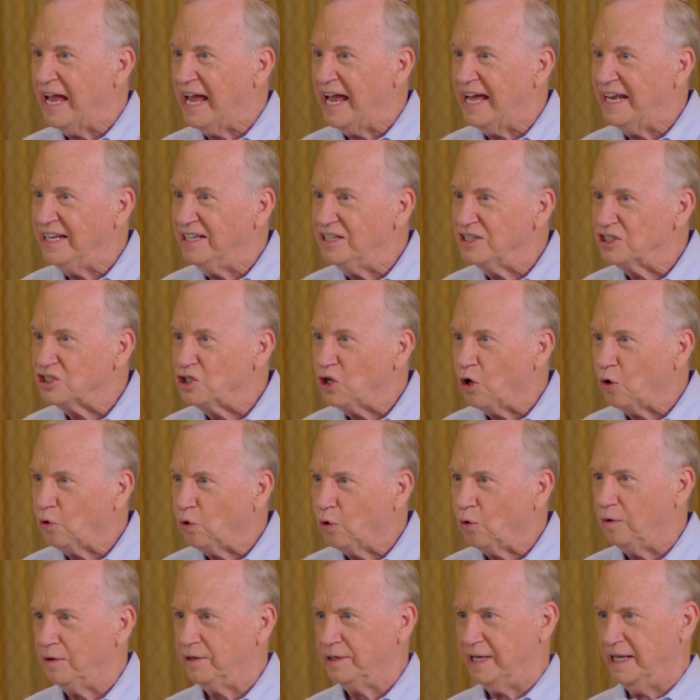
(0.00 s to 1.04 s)
and there's no
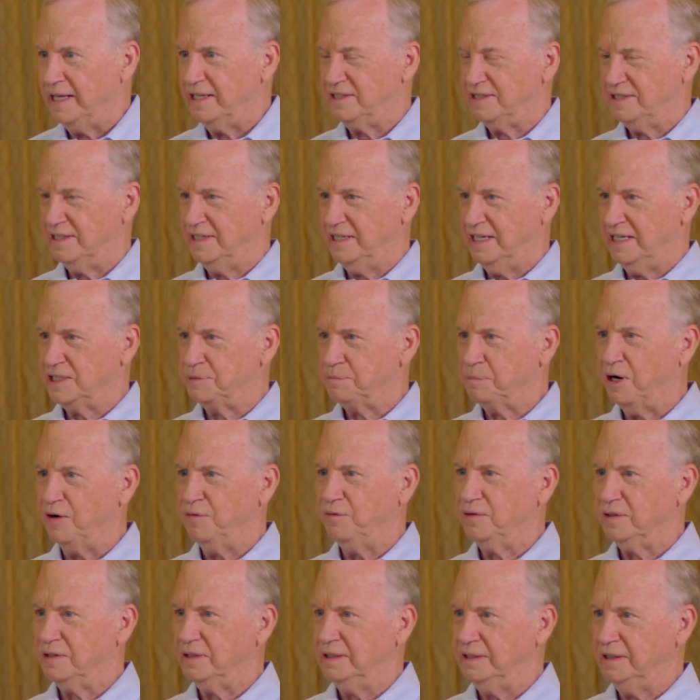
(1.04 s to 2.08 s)
law against it. It's
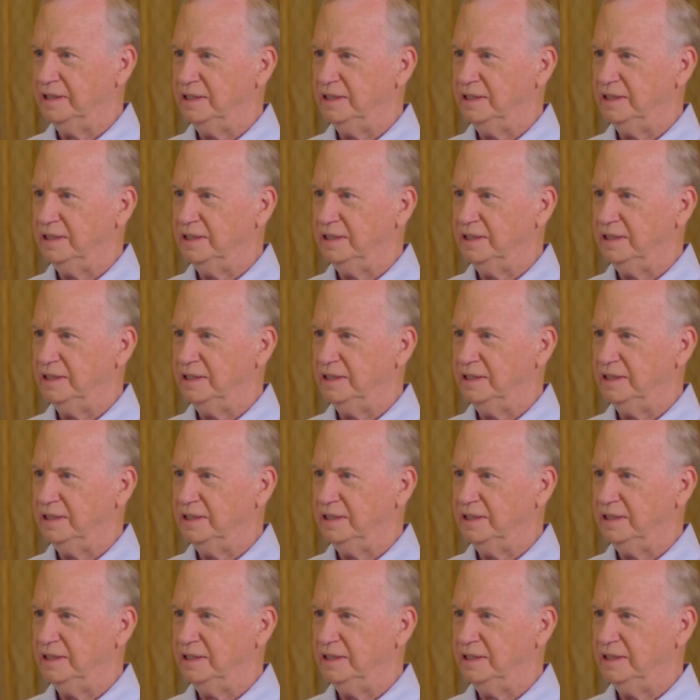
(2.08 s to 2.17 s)
perfectly